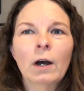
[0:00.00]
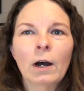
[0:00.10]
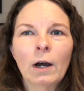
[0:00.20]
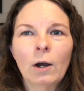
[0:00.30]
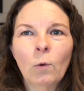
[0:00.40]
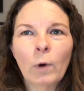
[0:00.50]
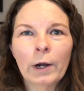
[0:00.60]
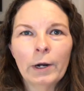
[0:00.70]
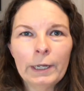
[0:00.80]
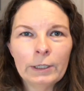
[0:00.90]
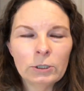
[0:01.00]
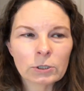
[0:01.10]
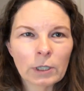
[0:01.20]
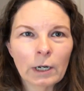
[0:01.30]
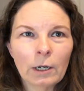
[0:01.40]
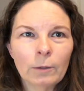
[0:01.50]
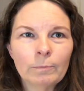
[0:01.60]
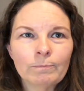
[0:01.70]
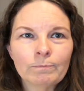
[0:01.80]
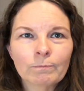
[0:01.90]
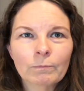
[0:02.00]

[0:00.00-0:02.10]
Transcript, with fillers: uh, where he's um,